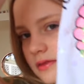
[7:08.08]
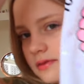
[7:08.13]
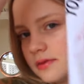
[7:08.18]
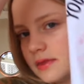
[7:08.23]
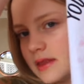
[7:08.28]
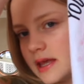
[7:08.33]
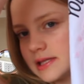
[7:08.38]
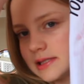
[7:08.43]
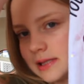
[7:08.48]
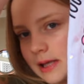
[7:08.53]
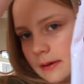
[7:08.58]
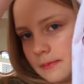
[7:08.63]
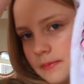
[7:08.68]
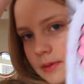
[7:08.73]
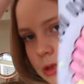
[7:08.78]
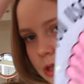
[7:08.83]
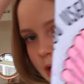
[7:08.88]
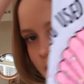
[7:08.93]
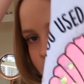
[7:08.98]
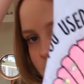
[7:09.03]
this like
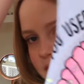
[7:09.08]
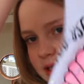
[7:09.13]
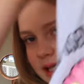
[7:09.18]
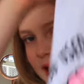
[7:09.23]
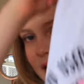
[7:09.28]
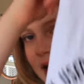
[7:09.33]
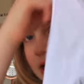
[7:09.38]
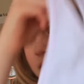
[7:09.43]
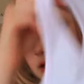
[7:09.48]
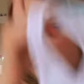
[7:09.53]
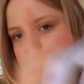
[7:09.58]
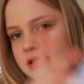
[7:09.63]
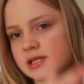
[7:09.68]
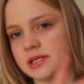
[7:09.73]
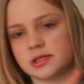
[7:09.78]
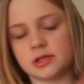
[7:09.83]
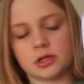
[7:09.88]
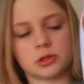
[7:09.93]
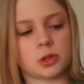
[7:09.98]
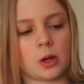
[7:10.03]
pyjama set, and
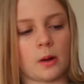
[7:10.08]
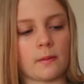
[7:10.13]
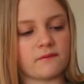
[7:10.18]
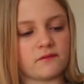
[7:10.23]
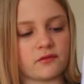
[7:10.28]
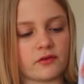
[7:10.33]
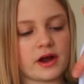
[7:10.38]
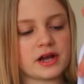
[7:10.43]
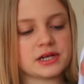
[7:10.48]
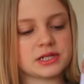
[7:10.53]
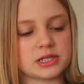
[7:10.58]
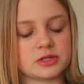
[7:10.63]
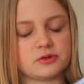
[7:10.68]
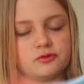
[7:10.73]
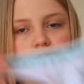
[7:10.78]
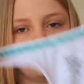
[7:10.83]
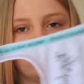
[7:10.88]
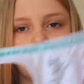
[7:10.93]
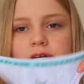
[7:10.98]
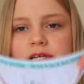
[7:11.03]
this is the top for it.
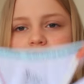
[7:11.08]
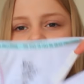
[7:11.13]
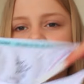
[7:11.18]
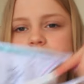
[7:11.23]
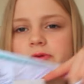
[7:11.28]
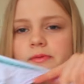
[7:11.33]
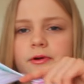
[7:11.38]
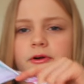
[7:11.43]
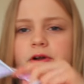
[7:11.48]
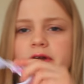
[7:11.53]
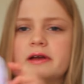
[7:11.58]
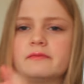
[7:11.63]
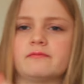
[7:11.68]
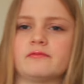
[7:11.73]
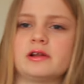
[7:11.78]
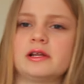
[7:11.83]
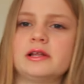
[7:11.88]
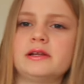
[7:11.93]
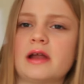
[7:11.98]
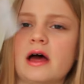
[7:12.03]
It's really summery
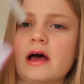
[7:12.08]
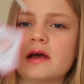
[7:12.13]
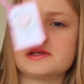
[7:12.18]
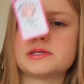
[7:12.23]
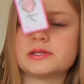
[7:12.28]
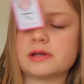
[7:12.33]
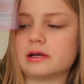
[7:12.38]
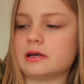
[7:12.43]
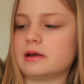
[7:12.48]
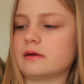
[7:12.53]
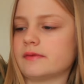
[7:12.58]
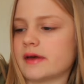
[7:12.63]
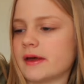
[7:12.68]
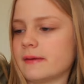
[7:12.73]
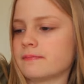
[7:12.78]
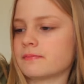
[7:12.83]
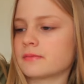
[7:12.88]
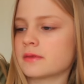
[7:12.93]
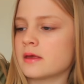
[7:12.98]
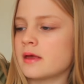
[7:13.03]
and really nice, so I love
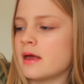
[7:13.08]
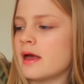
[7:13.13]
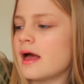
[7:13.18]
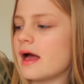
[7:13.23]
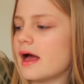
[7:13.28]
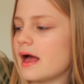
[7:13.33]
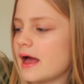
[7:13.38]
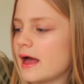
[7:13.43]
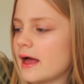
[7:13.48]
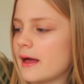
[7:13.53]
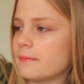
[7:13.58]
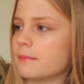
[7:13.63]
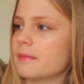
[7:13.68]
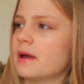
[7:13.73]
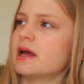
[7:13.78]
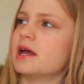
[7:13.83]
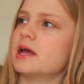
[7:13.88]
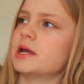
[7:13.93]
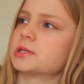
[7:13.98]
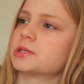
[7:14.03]
it.
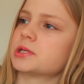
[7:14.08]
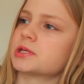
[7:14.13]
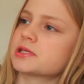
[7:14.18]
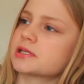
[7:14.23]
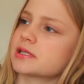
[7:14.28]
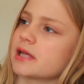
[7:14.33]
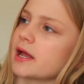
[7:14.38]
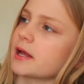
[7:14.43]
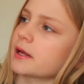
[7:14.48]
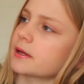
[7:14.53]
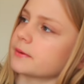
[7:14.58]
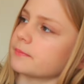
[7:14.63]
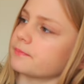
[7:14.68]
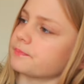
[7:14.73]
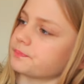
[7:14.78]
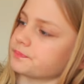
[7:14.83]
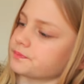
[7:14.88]
It's just like